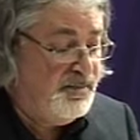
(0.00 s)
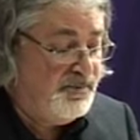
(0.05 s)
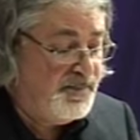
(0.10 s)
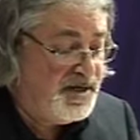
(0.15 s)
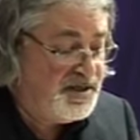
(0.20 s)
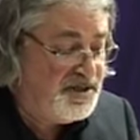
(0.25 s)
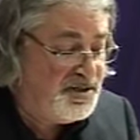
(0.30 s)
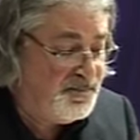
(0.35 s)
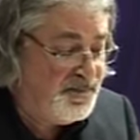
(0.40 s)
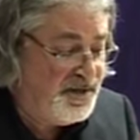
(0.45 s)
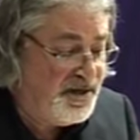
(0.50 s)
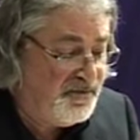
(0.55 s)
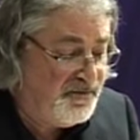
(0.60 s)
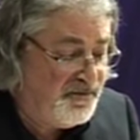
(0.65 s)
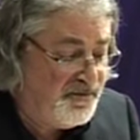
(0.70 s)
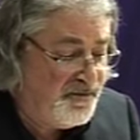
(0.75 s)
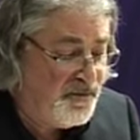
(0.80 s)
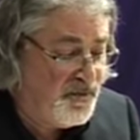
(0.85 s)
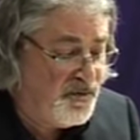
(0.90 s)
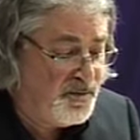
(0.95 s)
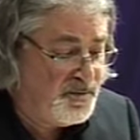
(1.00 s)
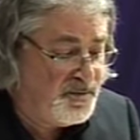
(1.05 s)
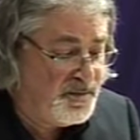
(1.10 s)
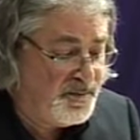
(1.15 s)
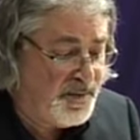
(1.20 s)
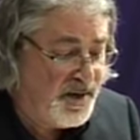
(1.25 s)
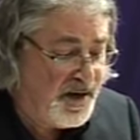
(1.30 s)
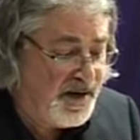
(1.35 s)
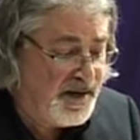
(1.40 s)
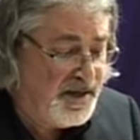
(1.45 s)
must be
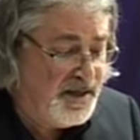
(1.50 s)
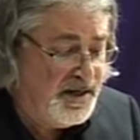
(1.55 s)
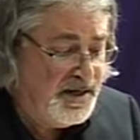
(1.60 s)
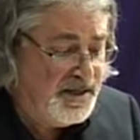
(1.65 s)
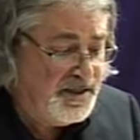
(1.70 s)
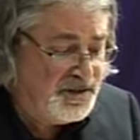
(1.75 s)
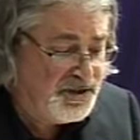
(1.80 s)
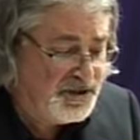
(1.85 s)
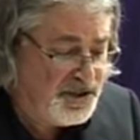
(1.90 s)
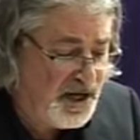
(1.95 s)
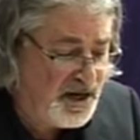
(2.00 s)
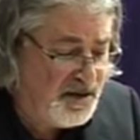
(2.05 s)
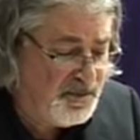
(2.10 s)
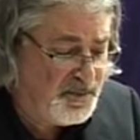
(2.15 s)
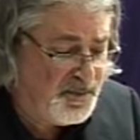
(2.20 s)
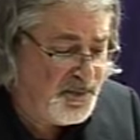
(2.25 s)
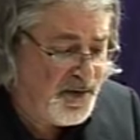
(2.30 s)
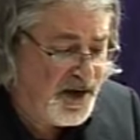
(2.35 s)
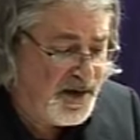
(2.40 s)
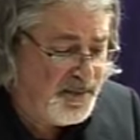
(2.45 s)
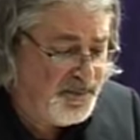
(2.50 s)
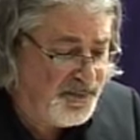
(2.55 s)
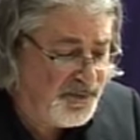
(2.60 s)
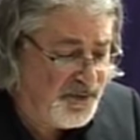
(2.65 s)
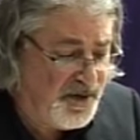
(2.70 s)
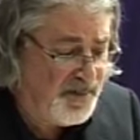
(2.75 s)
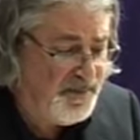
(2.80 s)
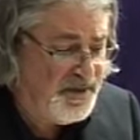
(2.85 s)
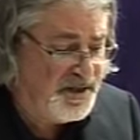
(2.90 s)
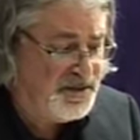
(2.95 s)
informed by, shaped by,
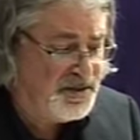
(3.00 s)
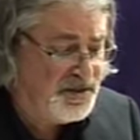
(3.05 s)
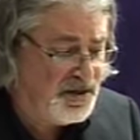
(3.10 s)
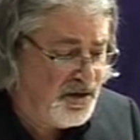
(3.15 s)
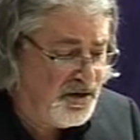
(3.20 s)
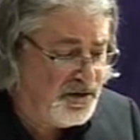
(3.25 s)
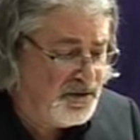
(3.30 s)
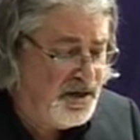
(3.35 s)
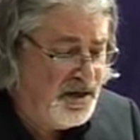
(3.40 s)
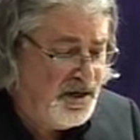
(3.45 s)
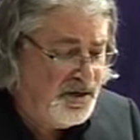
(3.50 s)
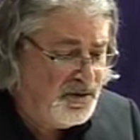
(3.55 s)
premised on